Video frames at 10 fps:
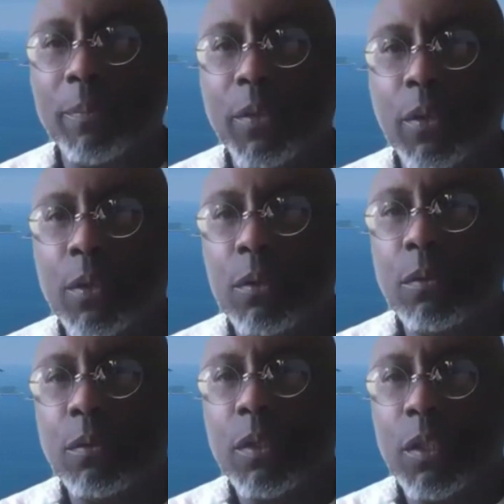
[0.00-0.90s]

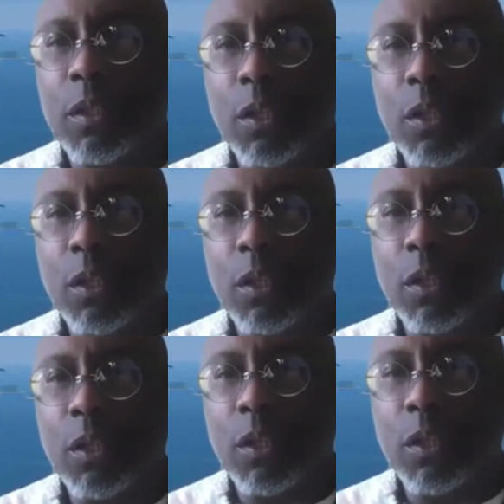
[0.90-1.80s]
So cultural
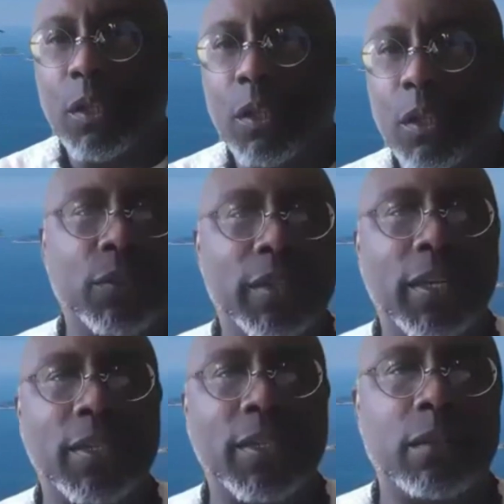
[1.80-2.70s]
factors. So let's
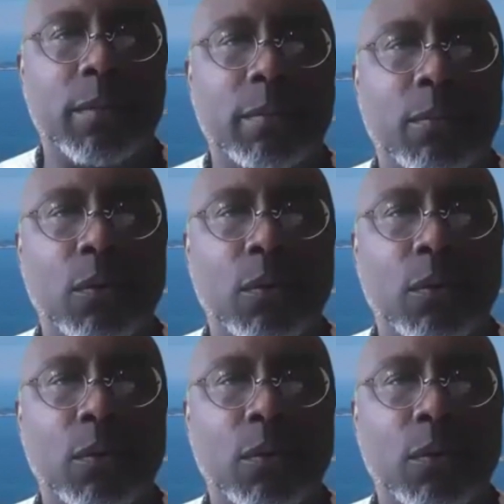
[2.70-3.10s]
get into that a little bit